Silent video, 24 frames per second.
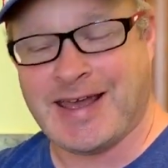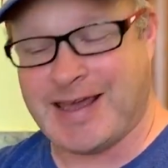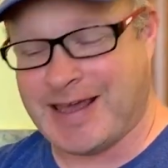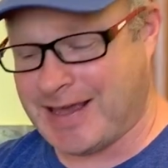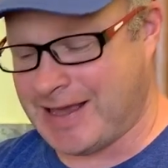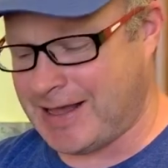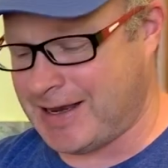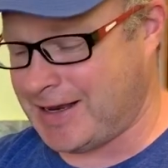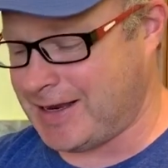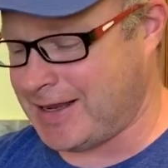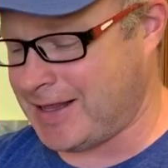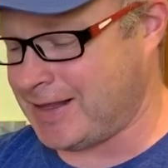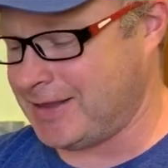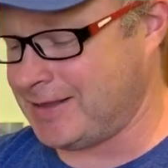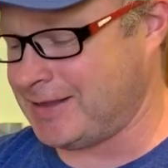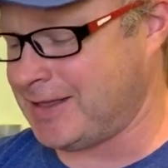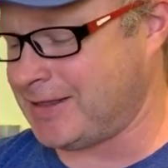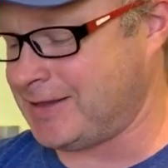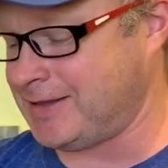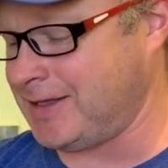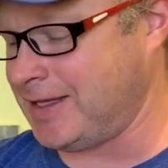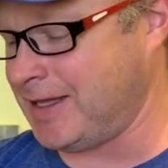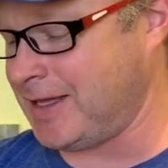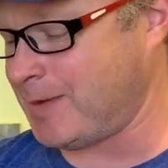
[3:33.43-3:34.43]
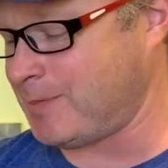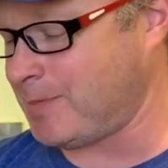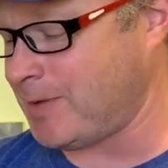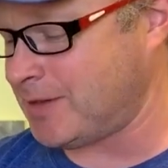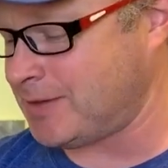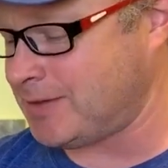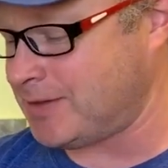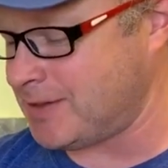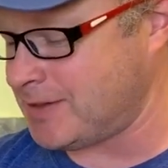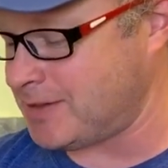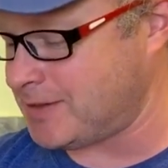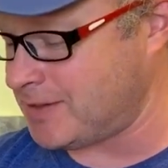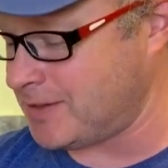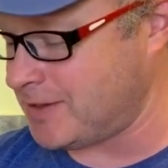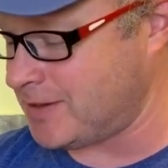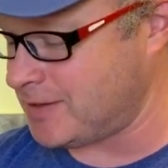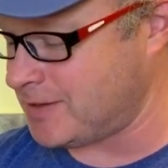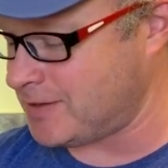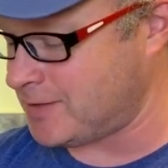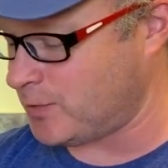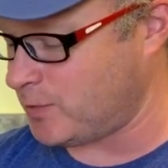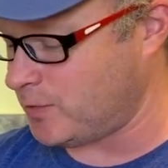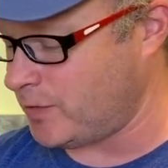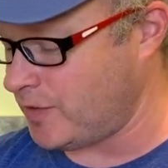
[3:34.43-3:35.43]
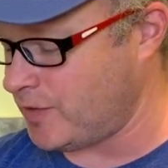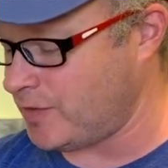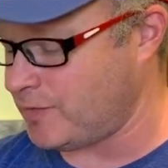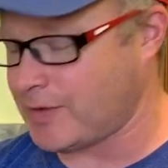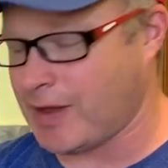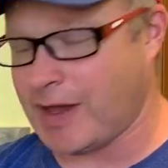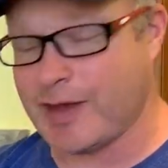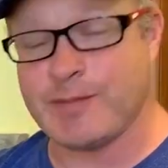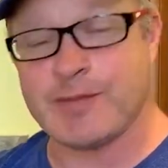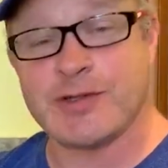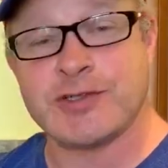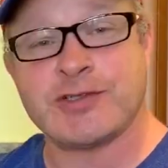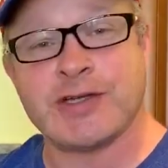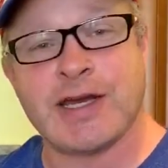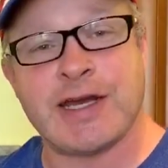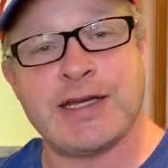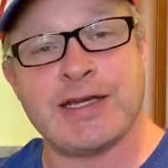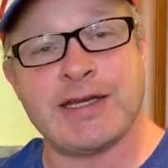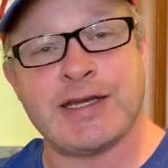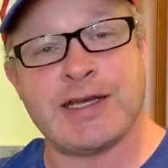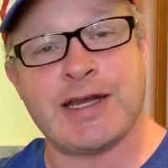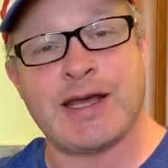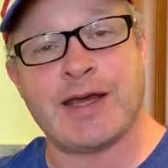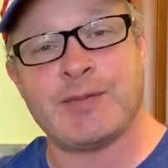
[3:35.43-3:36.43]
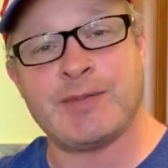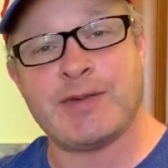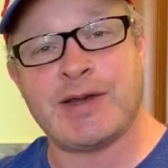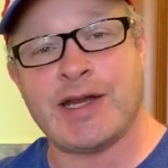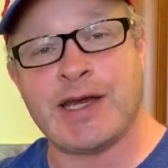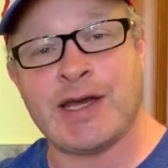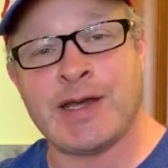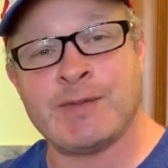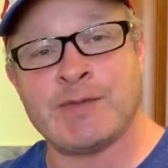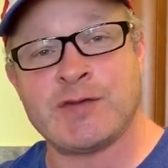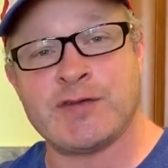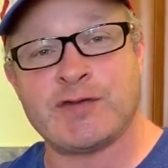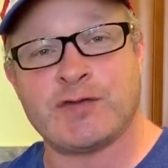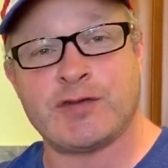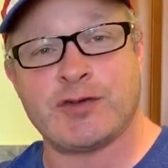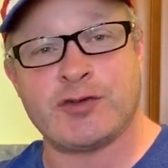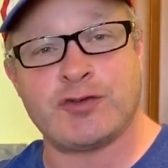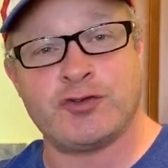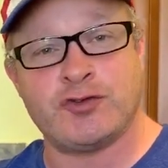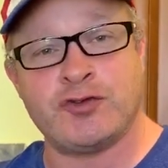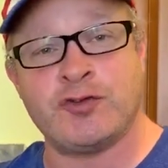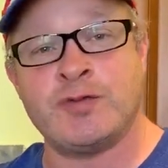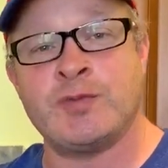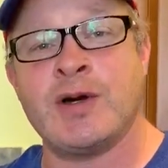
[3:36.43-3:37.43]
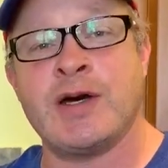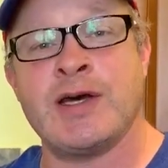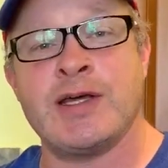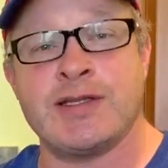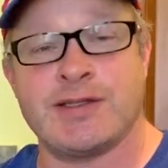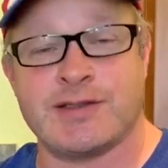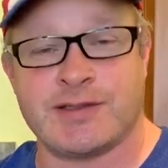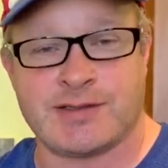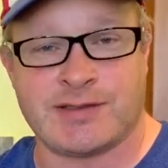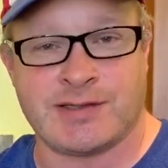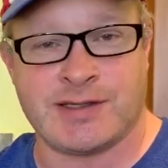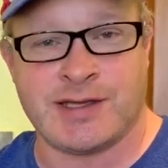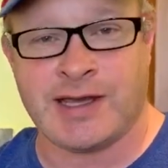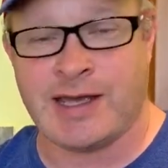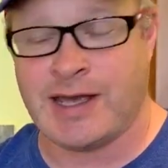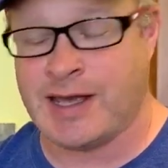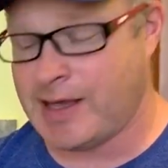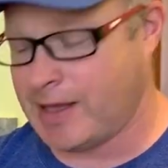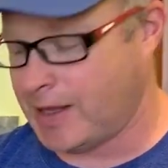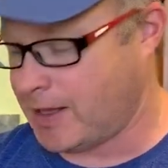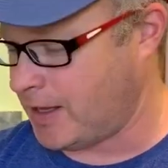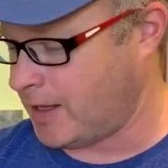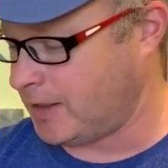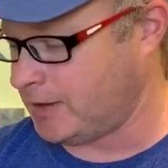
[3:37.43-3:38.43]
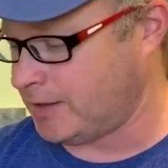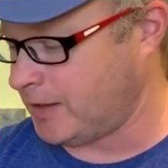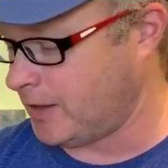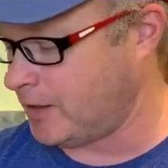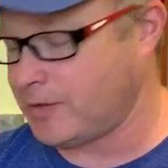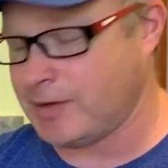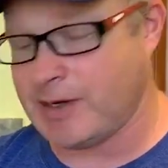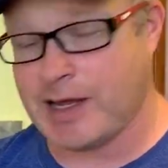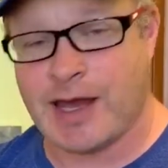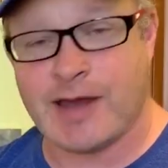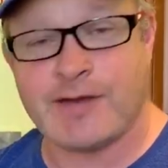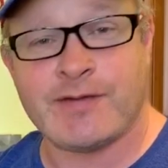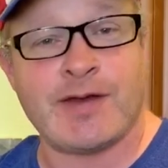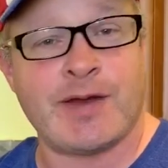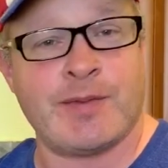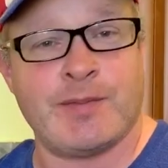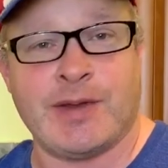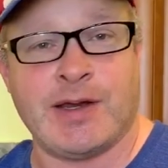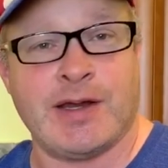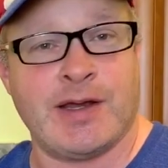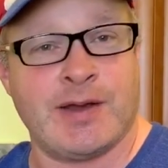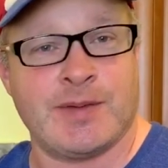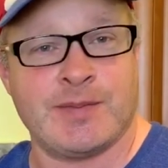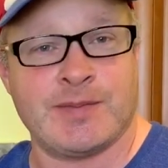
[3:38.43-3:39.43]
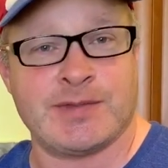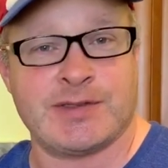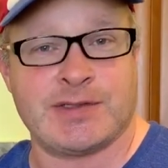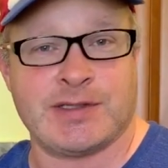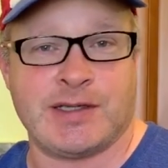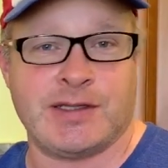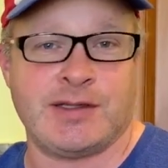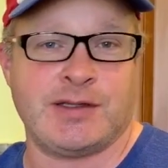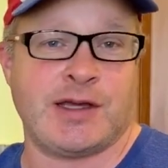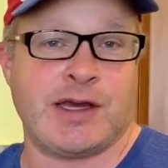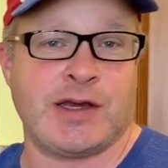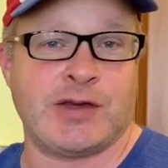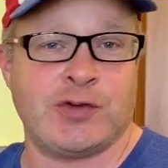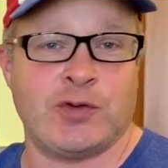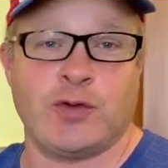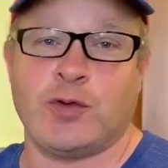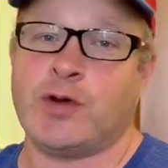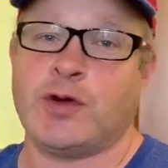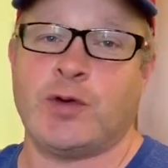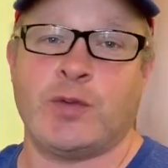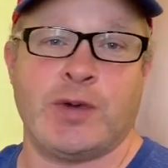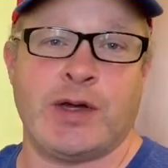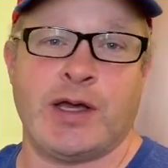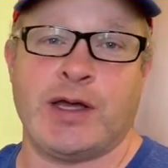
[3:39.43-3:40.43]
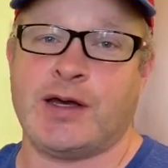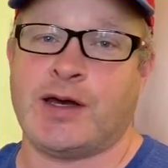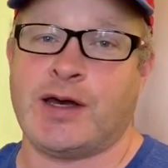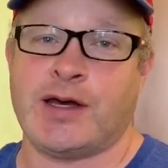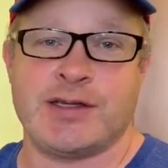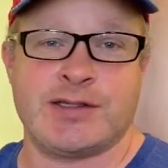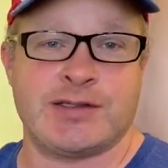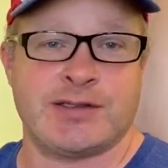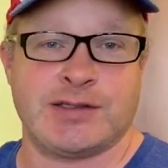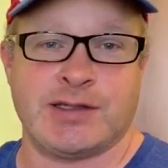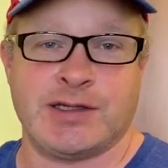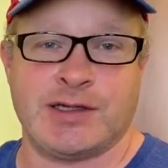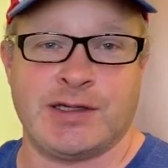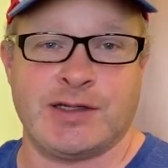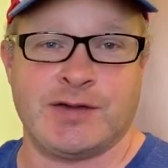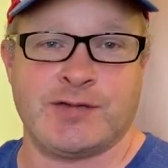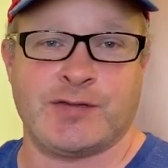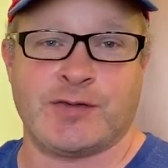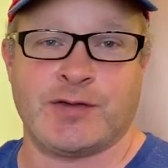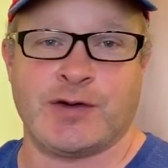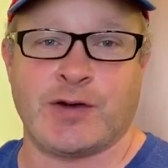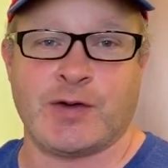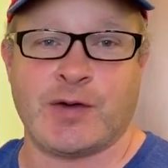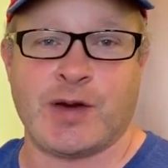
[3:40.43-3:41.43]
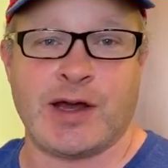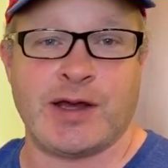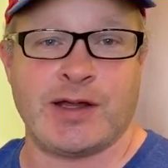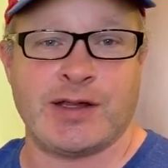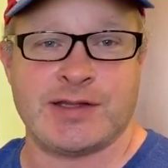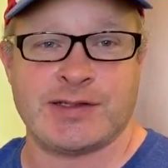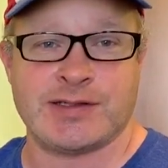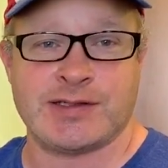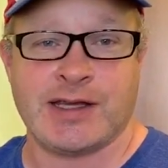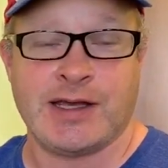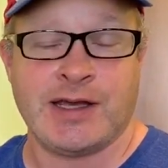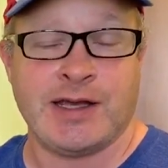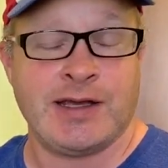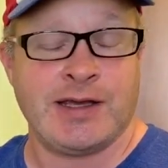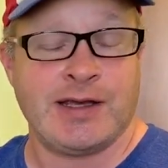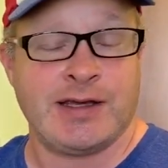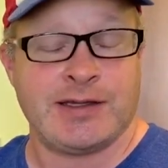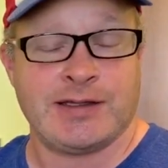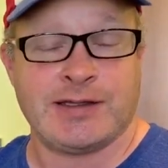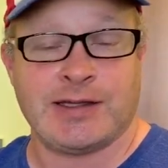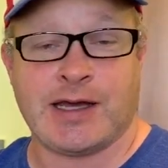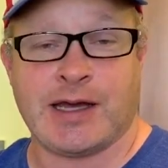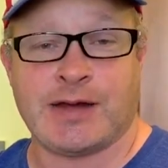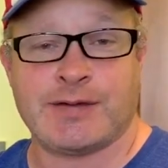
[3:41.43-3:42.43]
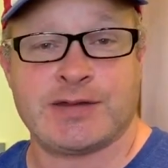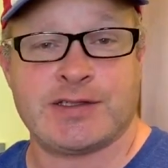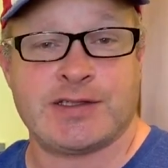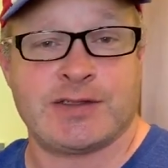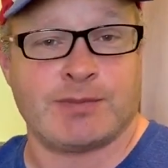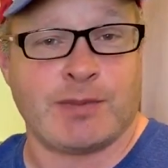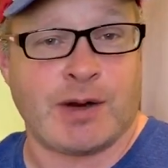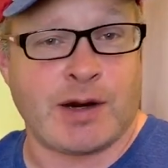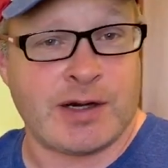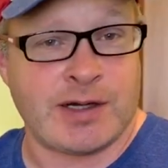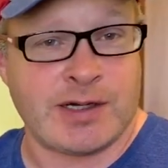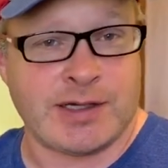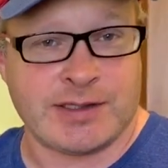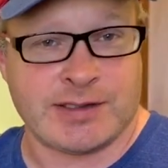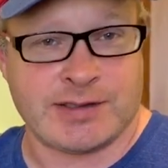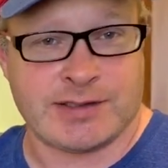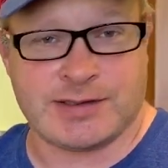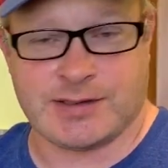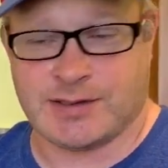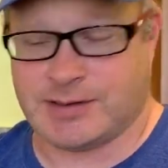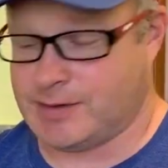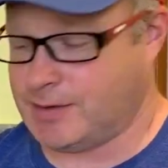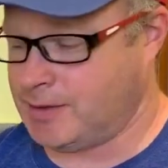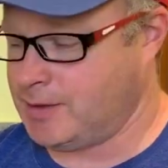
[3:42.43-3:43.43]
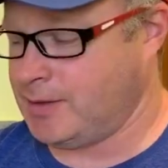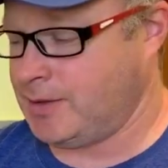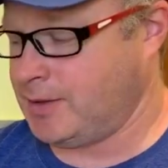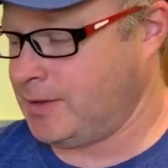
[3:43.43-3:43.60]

And the thing about this is, I've been trying to get M&M's for 2 months. And they don't have M&M's in like Norway, Iceland, Faroe Islands. They have Smarties.